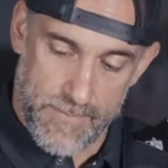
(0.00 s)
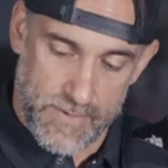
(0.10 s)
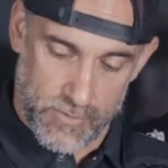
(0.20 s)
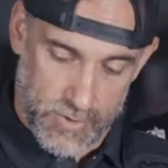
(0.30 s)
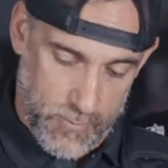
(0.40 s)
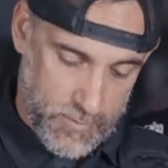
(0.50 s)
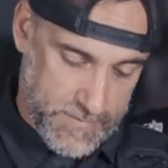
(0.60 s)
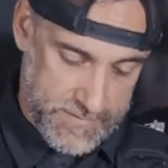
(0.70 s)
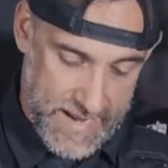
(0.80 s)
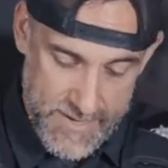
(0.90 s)
I'm gonna look at where
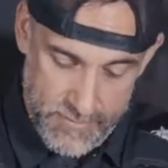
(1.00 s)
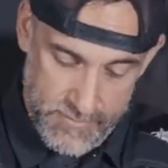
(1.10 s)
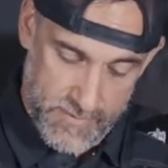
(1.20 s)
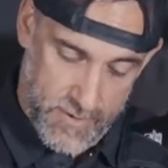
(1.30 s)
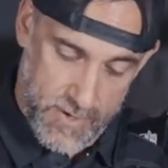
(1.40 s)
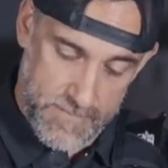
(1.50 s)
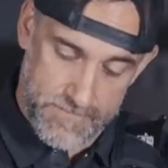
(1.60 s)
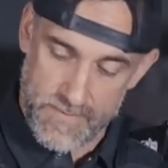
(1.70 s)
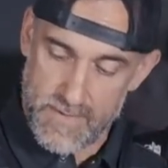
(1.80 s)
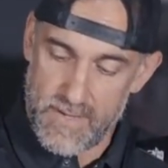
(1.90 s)
the diodes are,
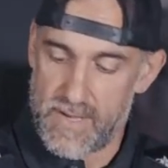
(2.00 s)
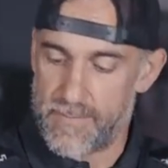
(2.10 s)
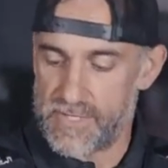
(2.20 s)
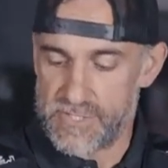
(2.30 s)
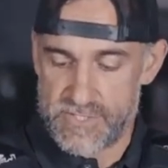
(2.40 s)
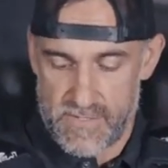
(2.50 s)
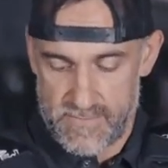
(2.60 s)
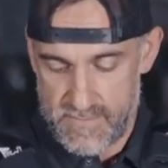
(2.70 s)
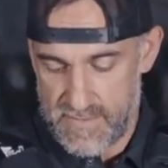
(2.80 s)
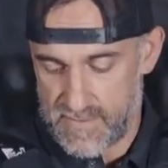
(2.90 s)
and I'm gonna shut
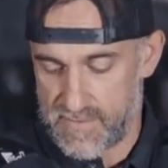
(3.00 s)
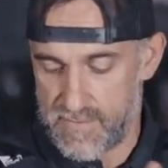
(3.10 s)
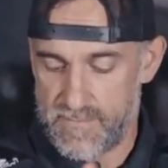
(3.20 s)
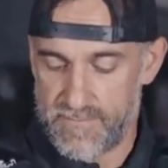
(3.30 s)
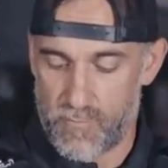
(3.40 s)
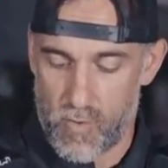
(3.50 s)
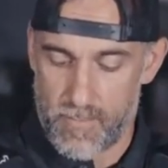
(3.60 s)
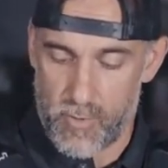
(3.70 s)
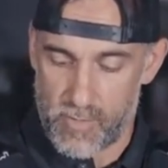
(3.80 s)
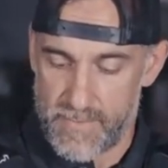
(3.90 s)
this
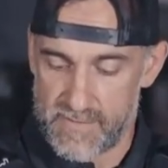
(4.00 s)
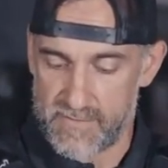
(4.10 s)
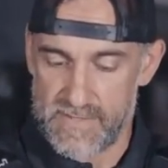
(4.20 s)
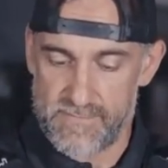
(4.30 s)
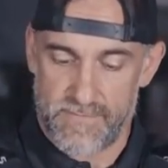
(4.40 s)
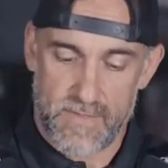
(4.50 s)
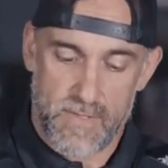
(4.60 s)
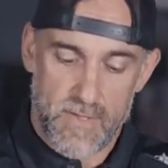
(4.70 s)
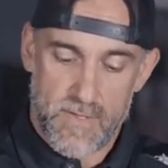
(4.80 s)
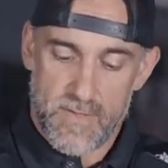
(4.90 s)
forearm part of my sleeve.
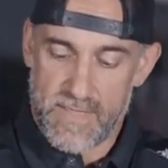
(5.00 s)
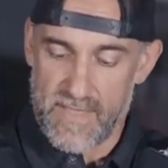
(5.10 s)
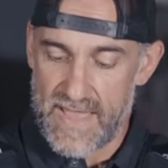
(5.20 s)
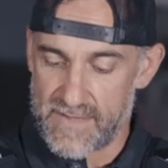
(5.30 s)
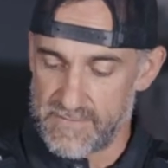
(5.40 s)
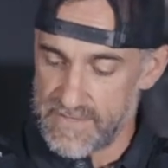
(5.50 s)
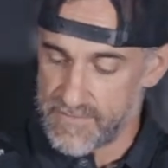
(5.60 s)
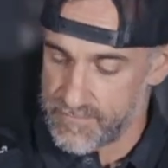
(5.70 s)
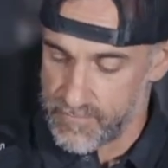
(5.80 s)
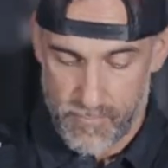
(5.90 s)
Okay, that at
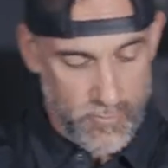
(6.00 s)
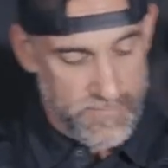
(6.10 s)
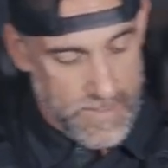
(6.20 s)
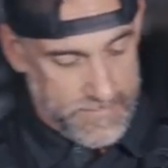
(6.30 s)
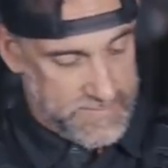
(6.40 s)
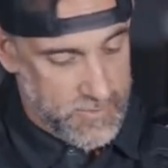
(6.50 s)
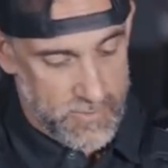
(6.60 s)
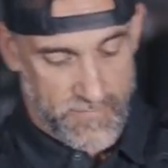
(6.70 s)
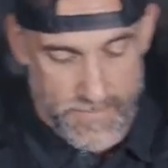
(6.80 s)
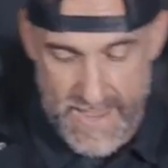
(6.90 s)
least removes that
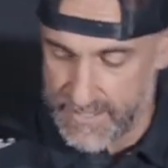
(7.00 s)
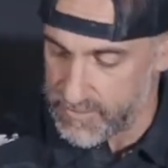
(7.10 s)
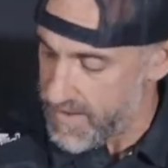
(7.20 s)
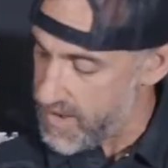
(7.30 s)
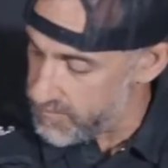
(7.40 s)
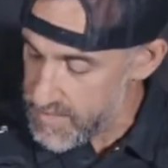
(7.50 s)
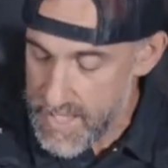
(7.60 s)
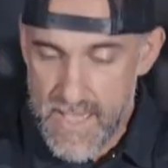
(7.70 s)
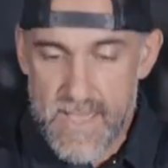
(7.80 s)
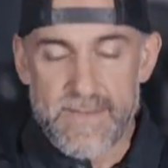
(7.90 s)
material from hanging around.
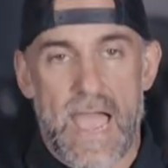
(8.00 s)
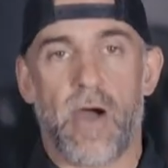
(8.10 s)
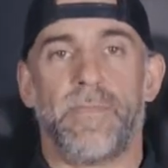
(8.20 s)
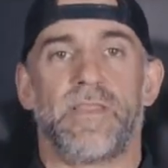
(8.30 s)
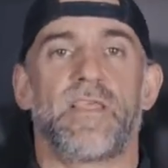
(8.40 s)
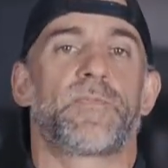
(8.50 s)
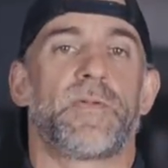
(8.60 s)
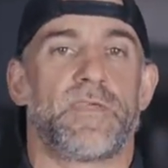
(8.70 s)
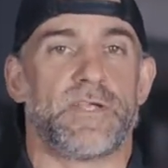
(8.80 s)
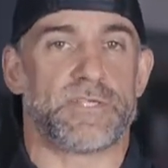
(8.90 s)
Now I'm in this
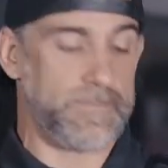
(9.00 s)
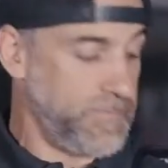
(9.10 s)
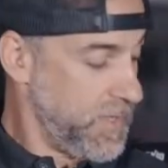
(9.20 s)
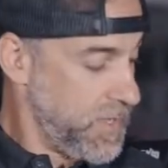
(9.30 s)
position.